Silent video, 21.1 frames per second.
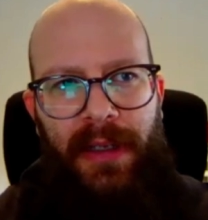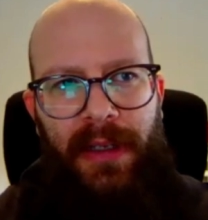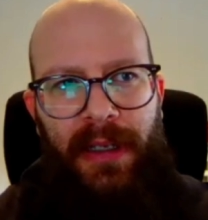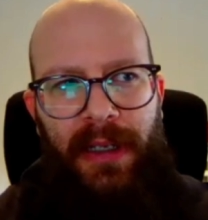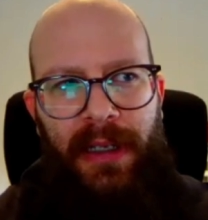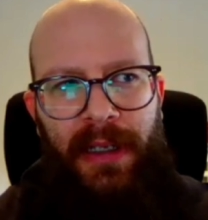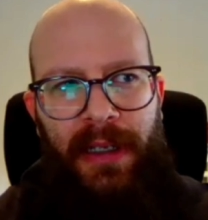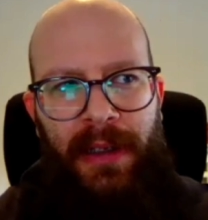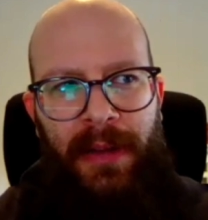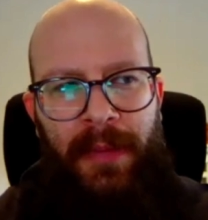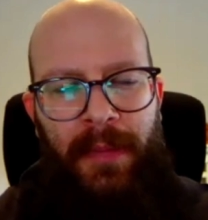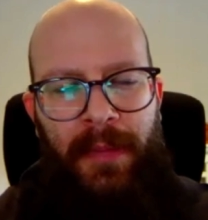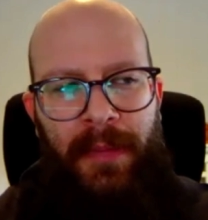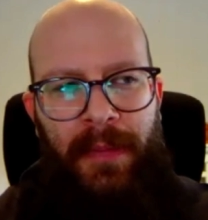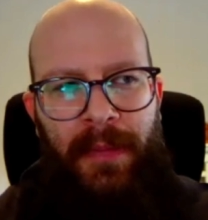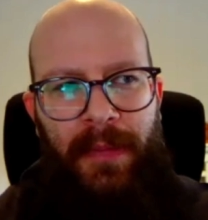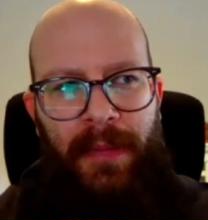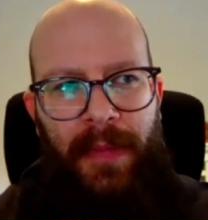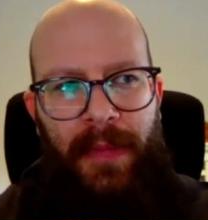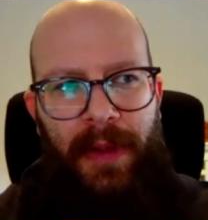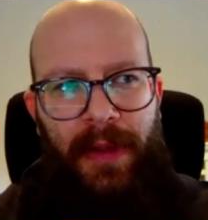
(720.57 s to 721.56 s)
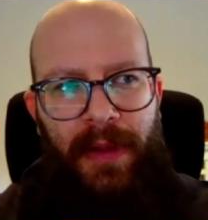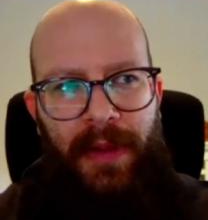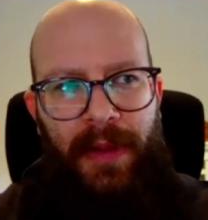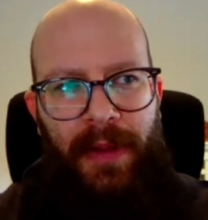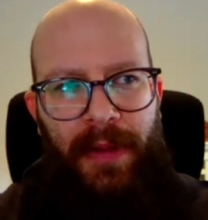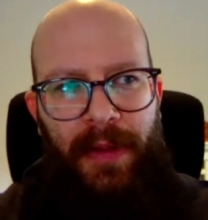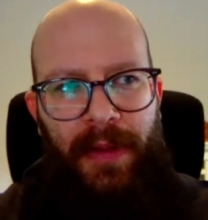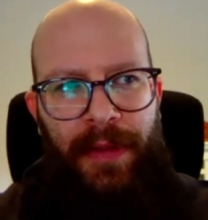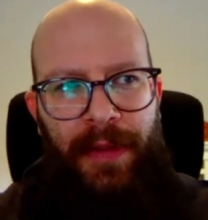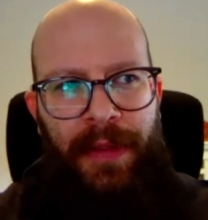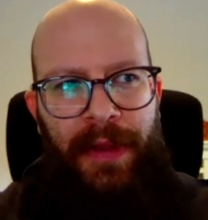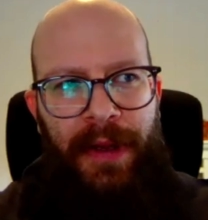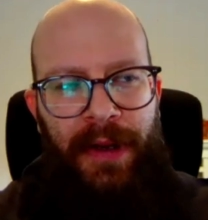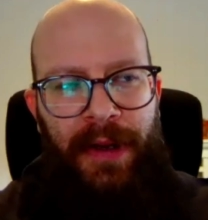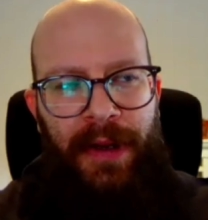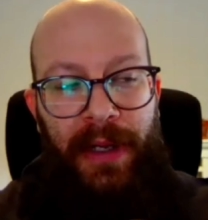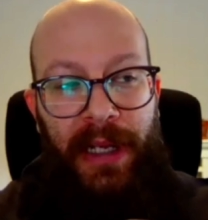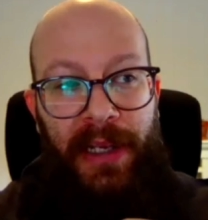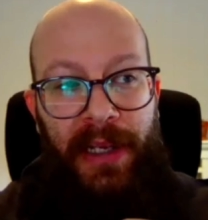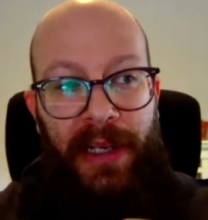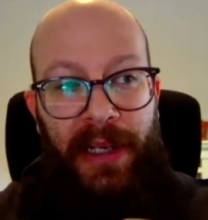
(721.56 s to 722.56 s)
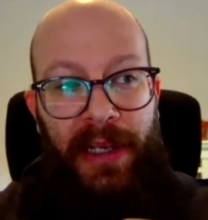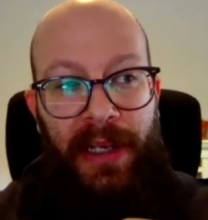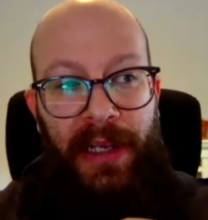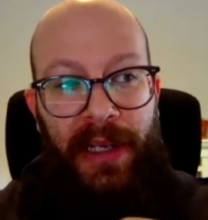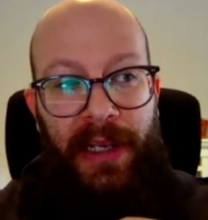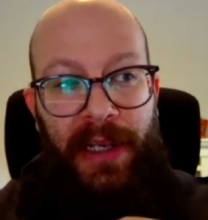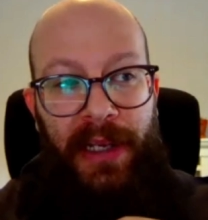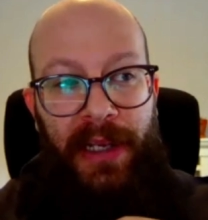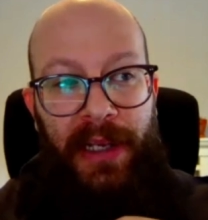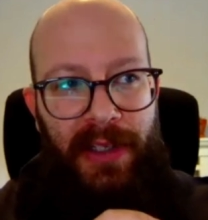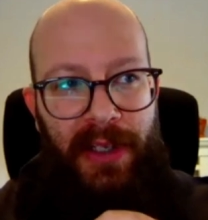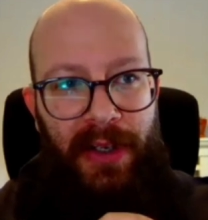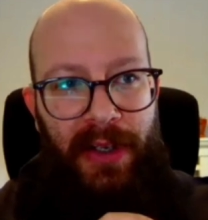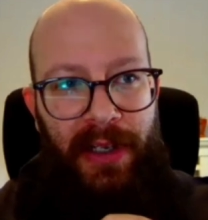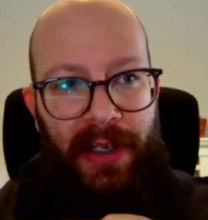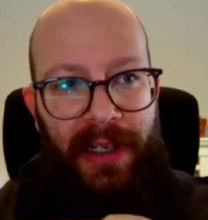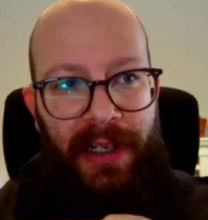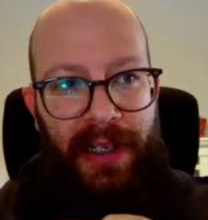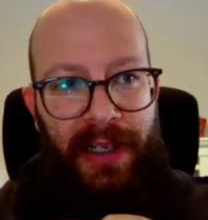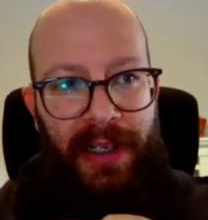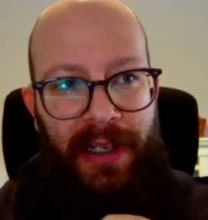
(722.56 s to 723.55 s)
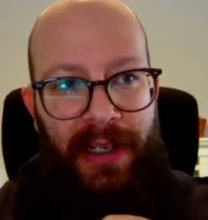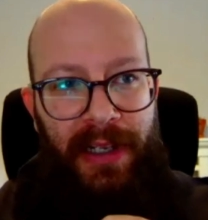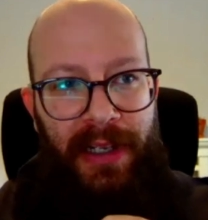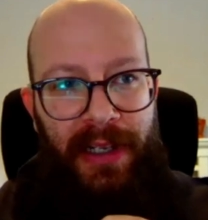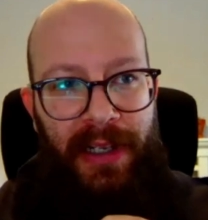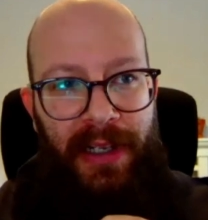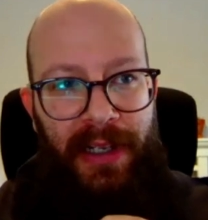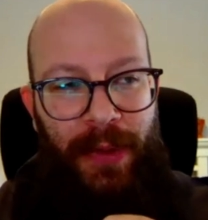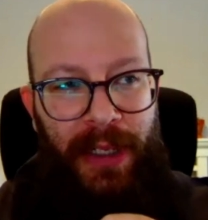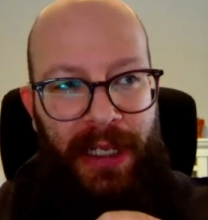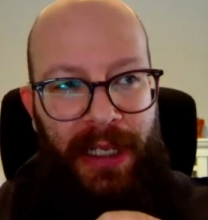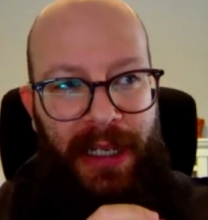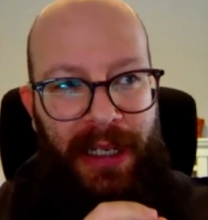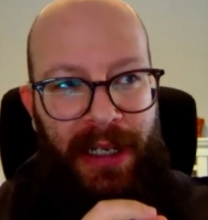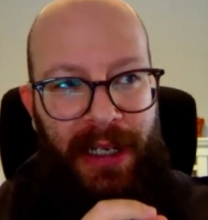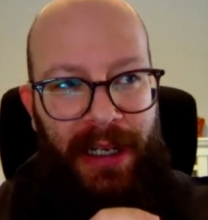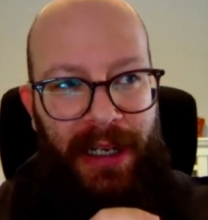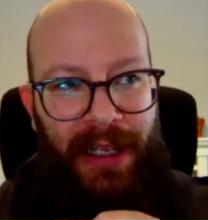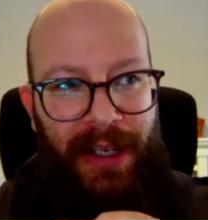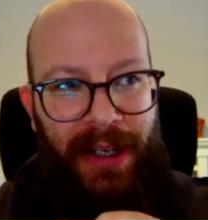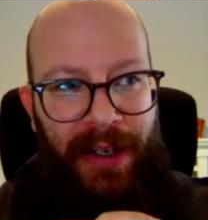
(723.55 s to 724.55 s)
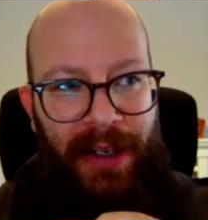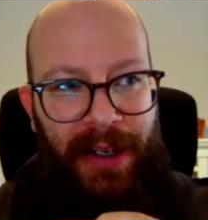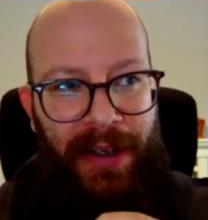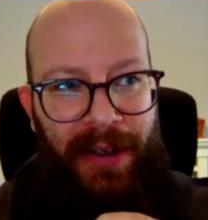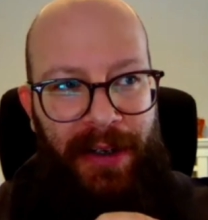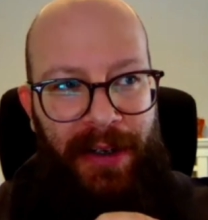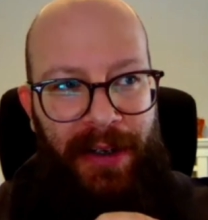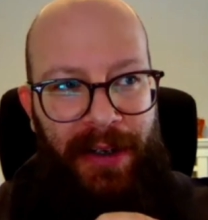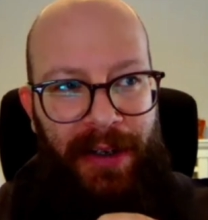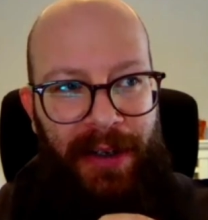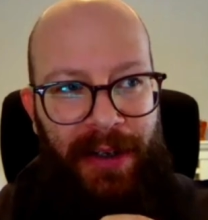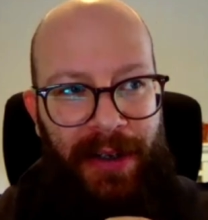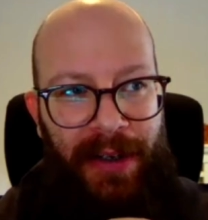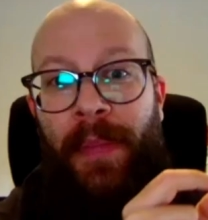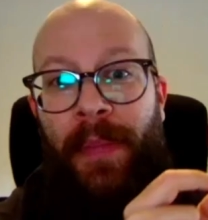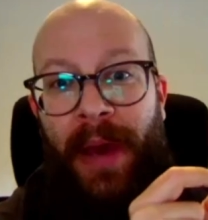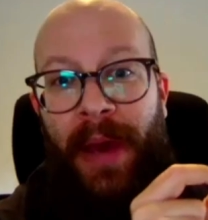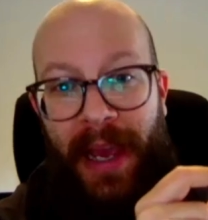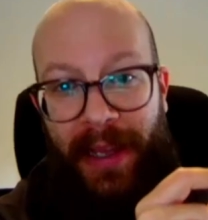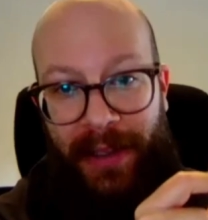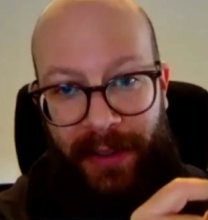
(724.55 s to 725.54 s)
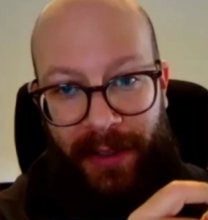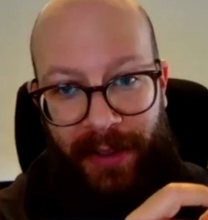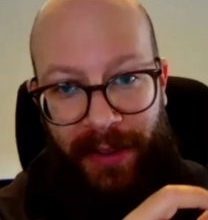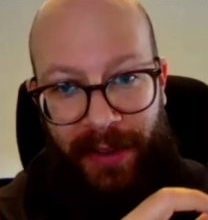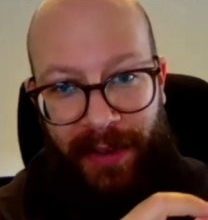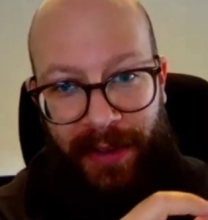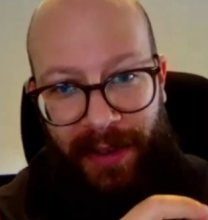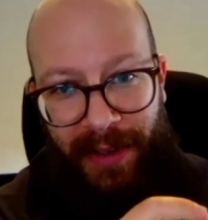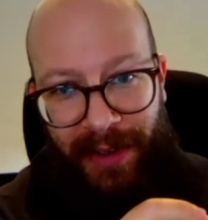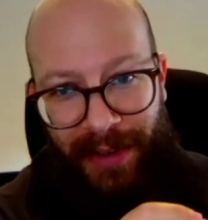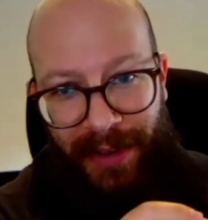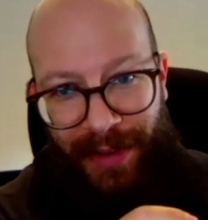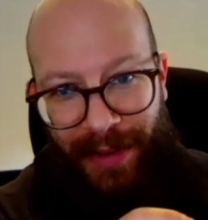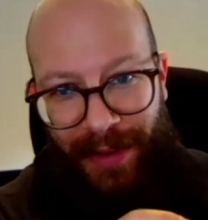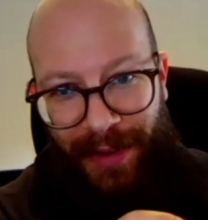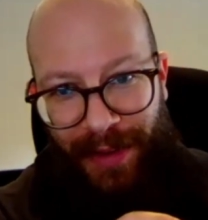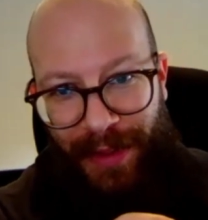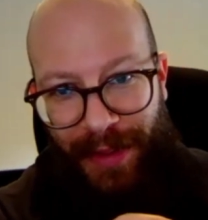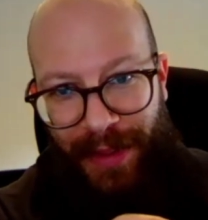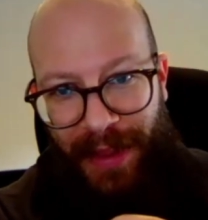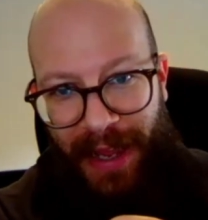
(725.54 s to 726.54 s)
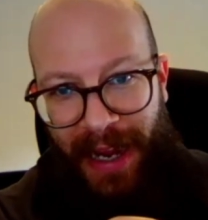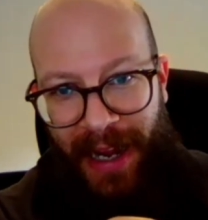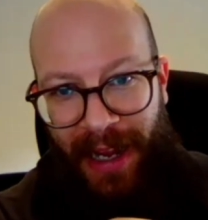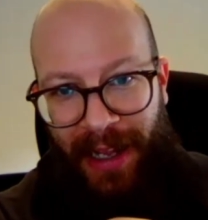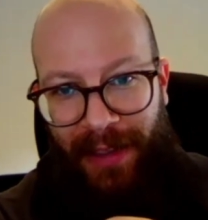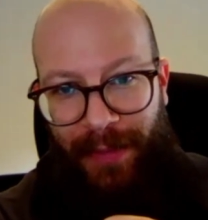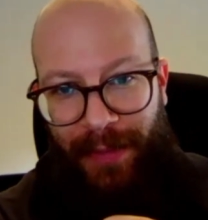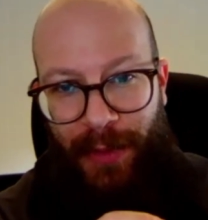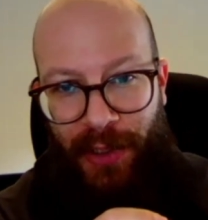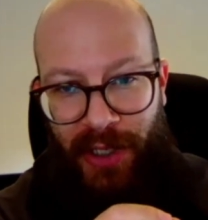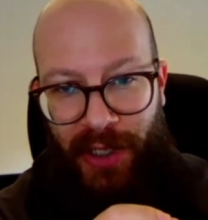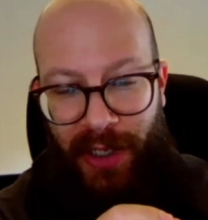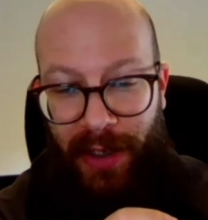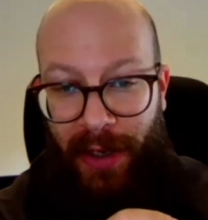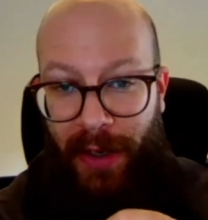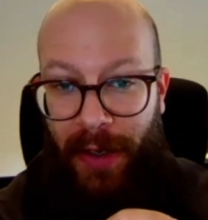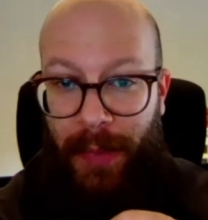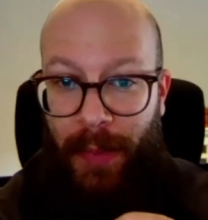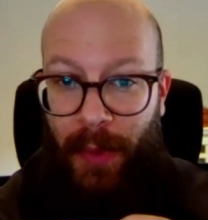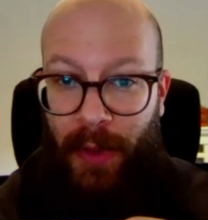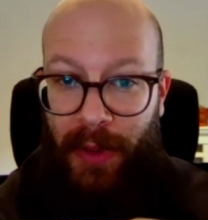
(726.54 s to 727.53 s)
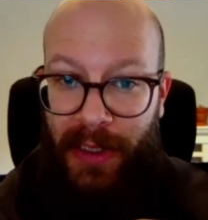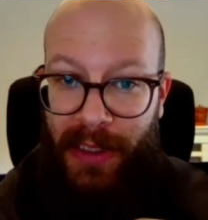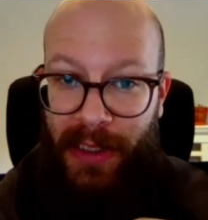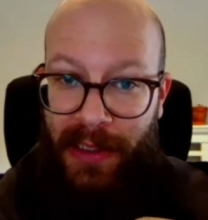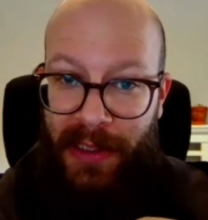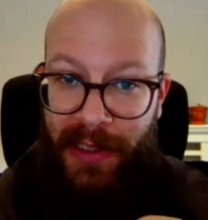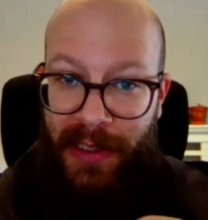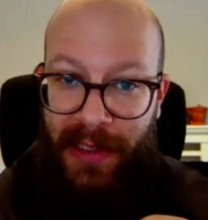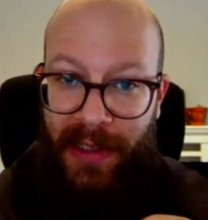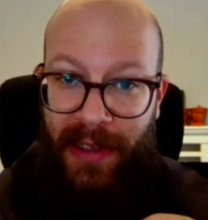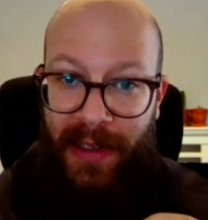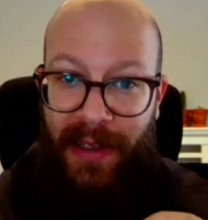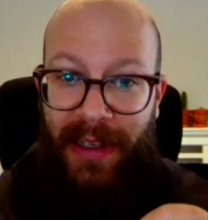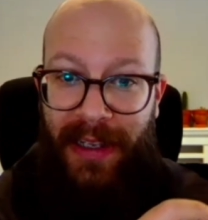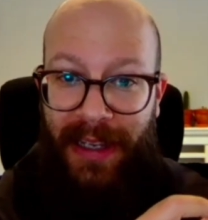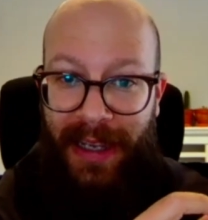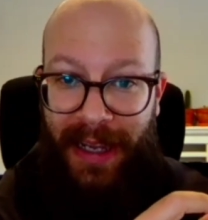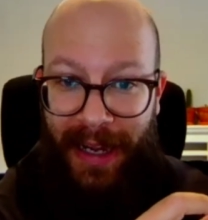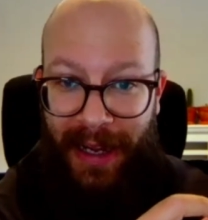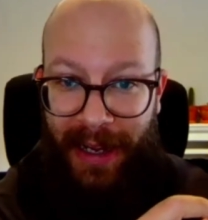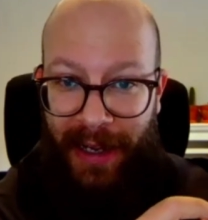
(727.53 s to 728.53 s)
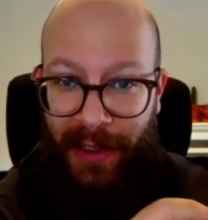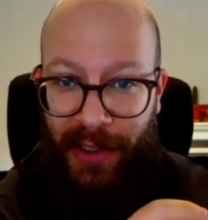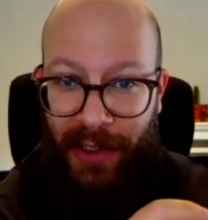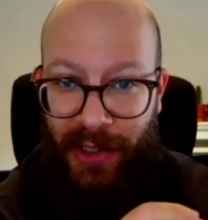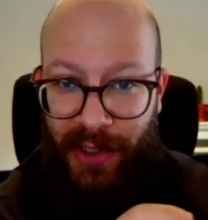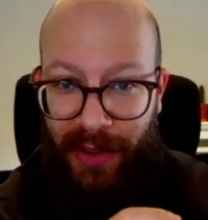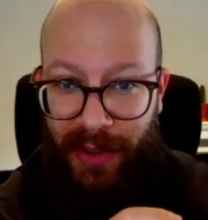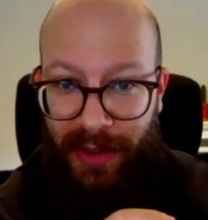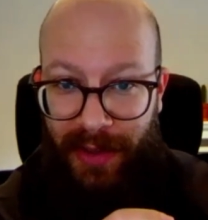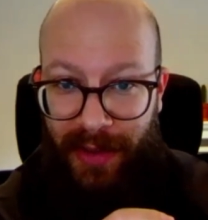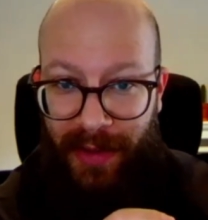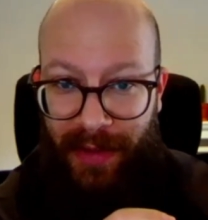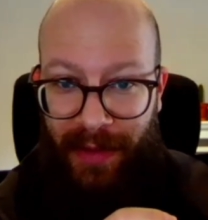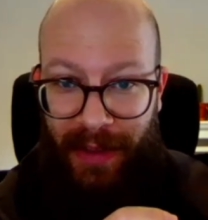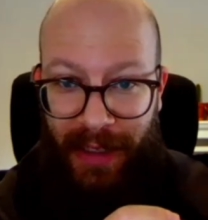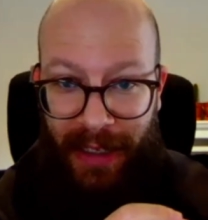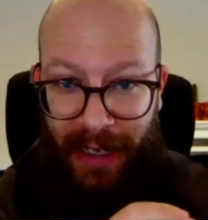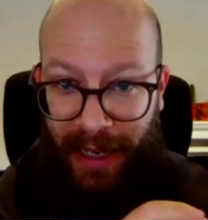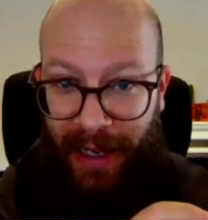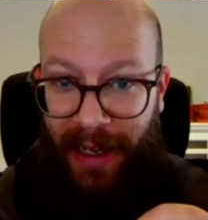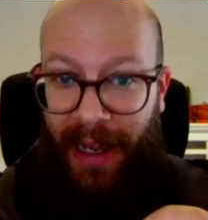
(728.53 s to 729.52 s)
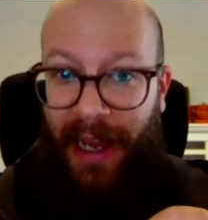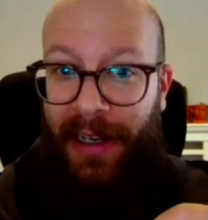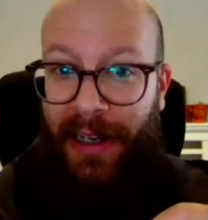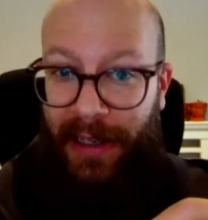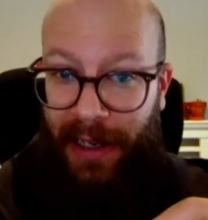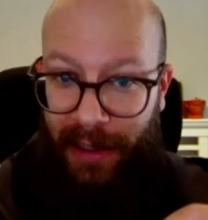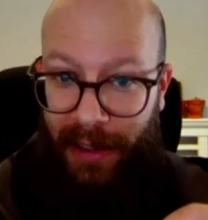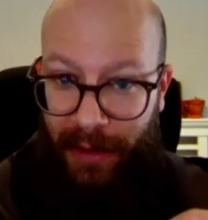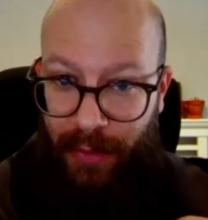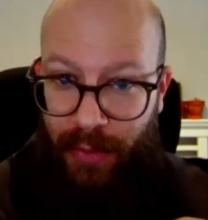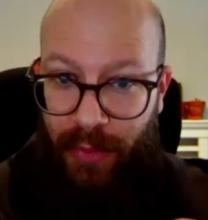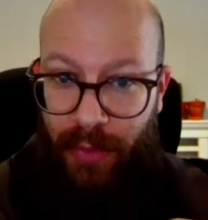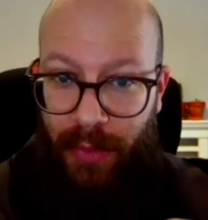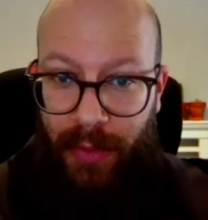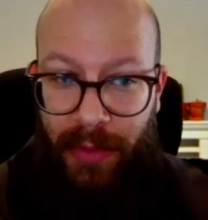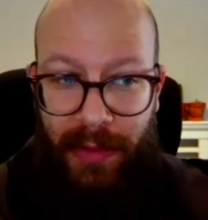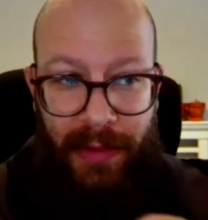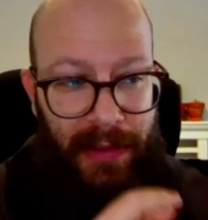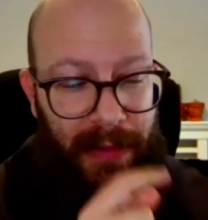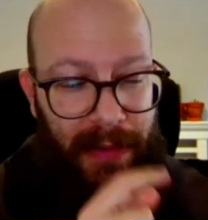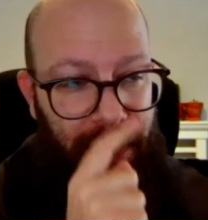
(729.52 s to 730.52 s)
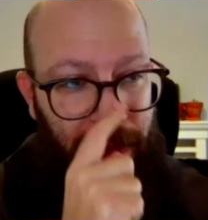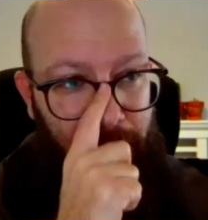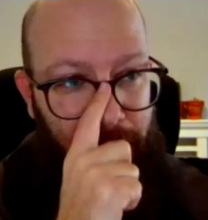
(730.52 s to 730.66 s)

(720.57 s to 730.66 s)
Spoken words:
um, there isn't necessarily a very clear pattern that machine learning models catch, unlike rules.